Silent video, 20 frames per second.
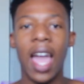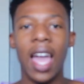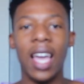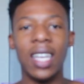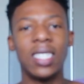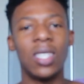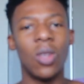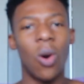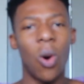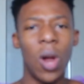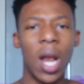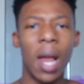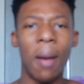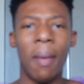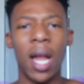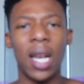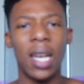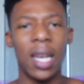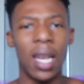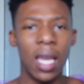is all
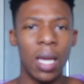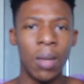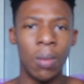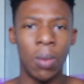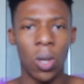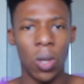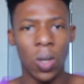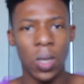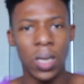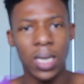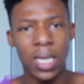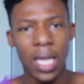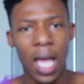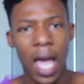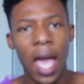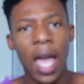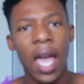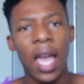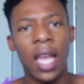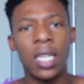about labels
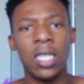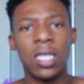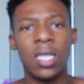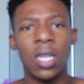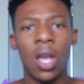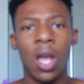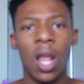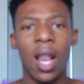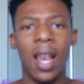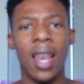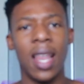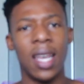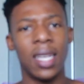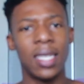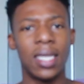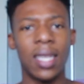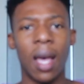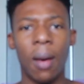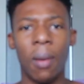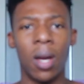and
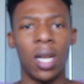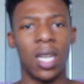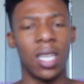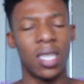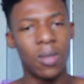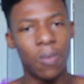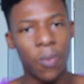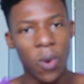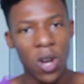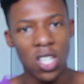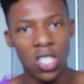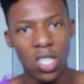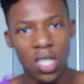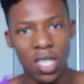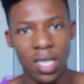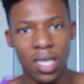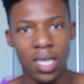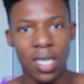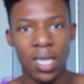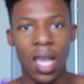less about
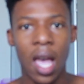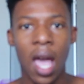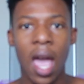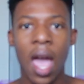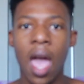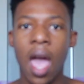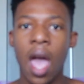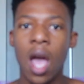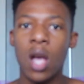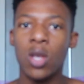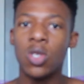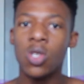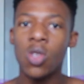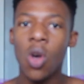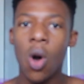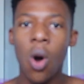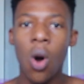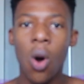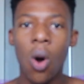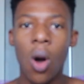expressions.
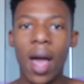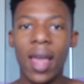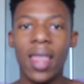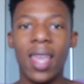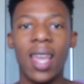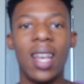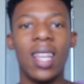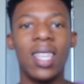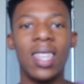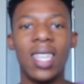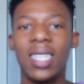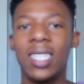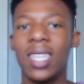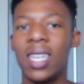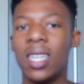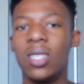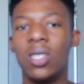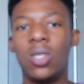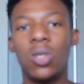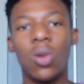So at the end of the
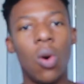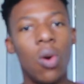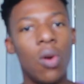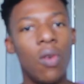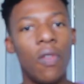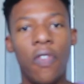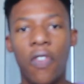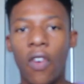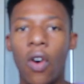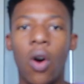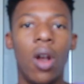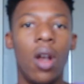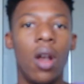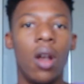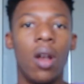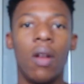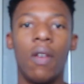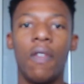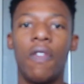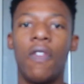day, don't fall
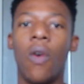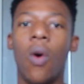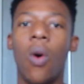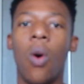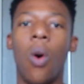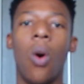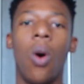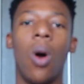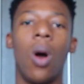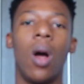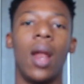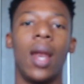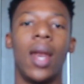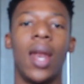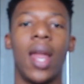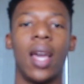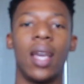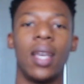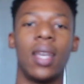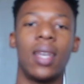for,
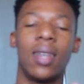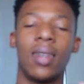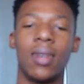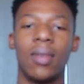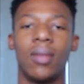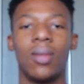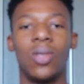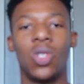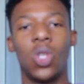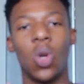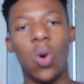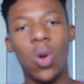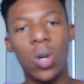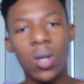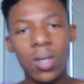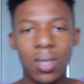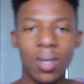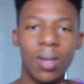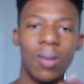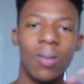like,
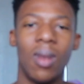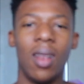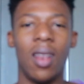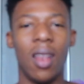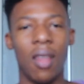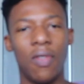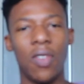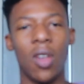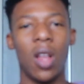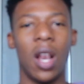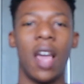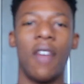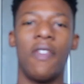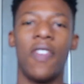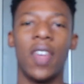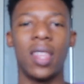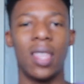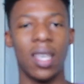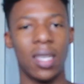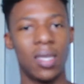don't live your life
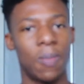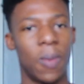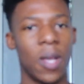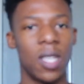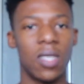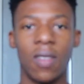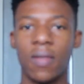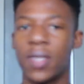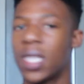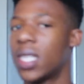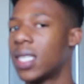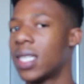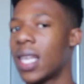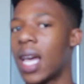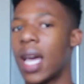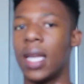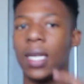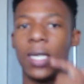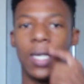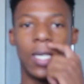at the expense of
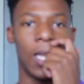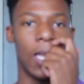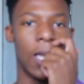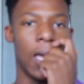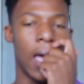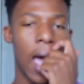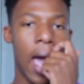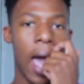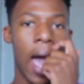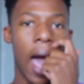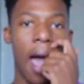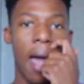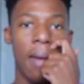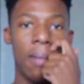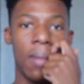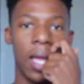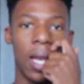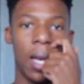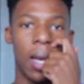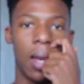society. I
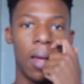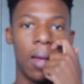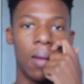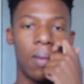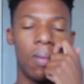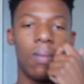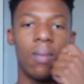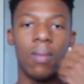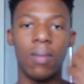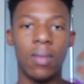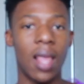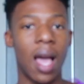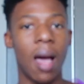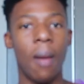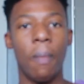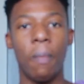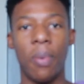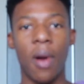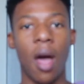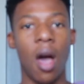mean, now
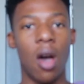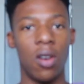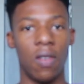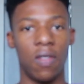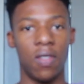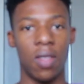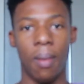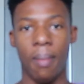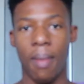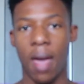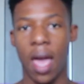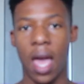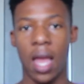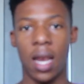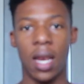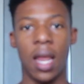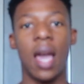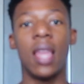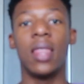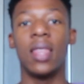I'm proud of the
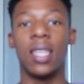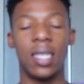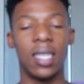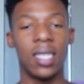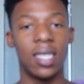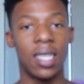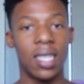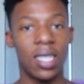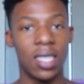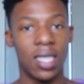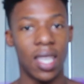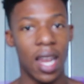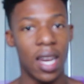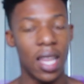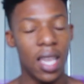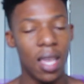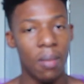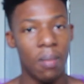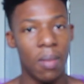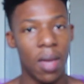man and the decision that
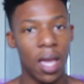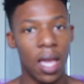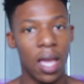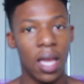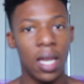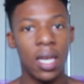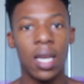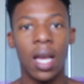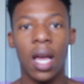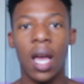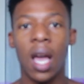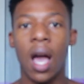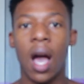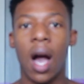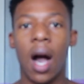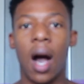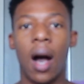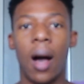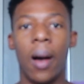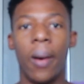he made.
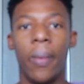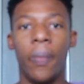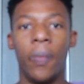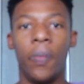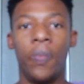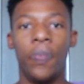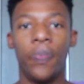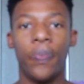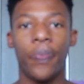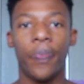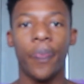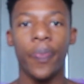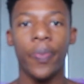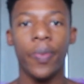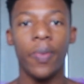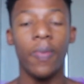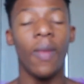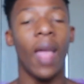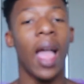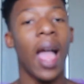
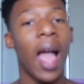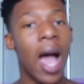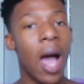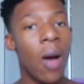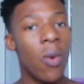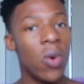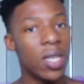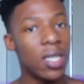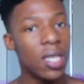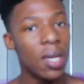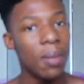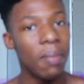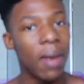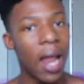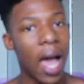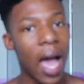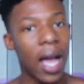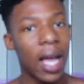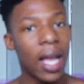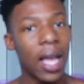I wish him
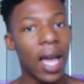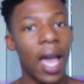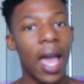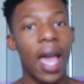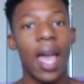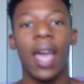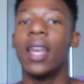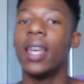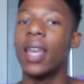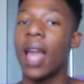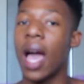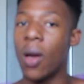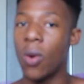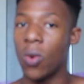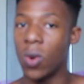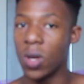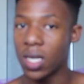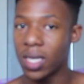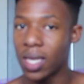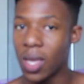luck and I
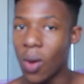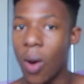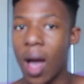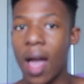wish the